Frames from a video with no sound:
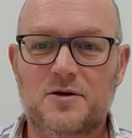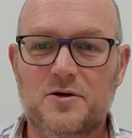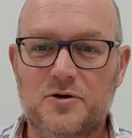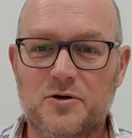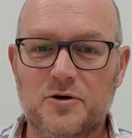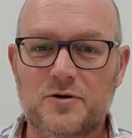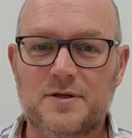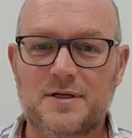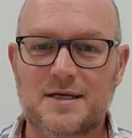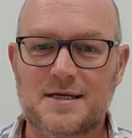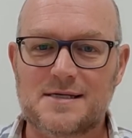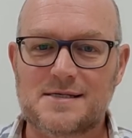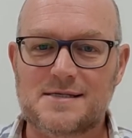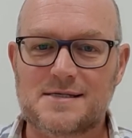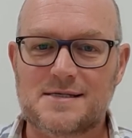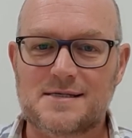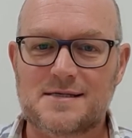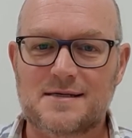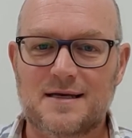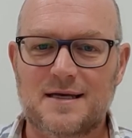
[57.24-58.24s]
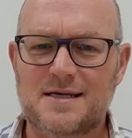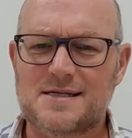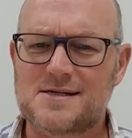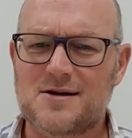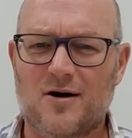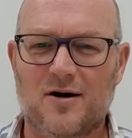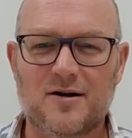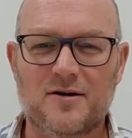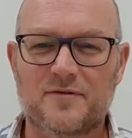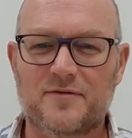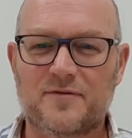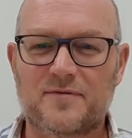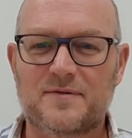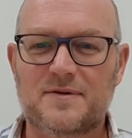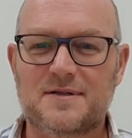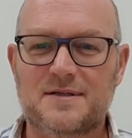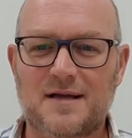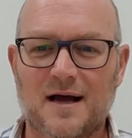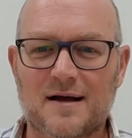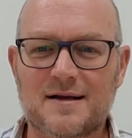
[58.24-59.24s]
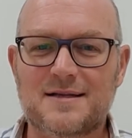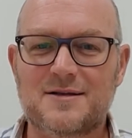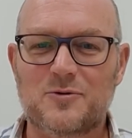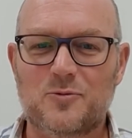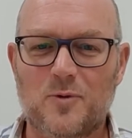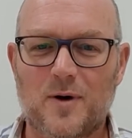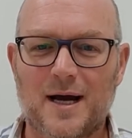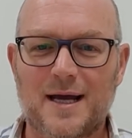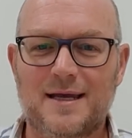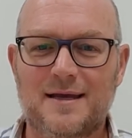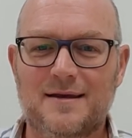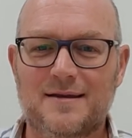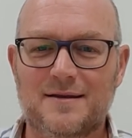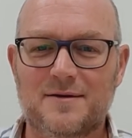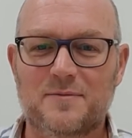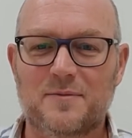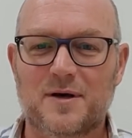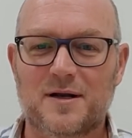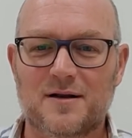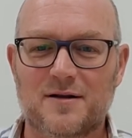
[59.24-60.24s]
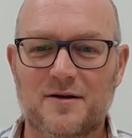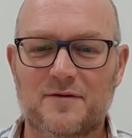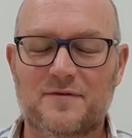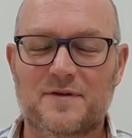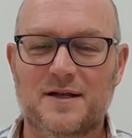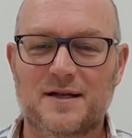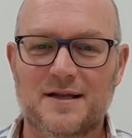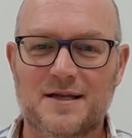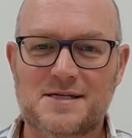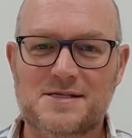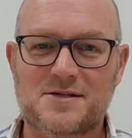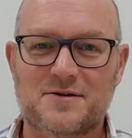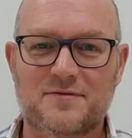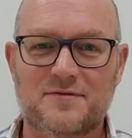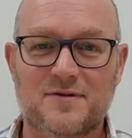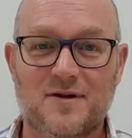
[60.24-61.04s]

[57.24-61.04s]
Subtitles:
Goodness is kind of tucked away in the middle of the list of